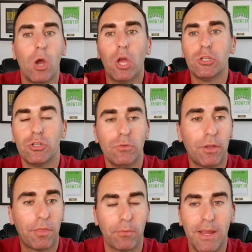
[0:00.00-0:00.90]
2 to
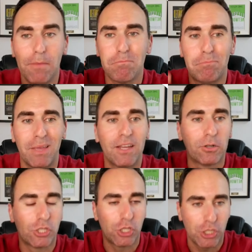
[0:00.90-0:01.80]
3 bigger
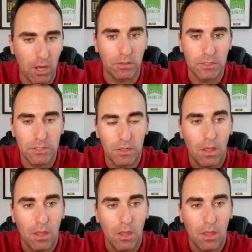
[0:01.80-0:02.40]
chunks.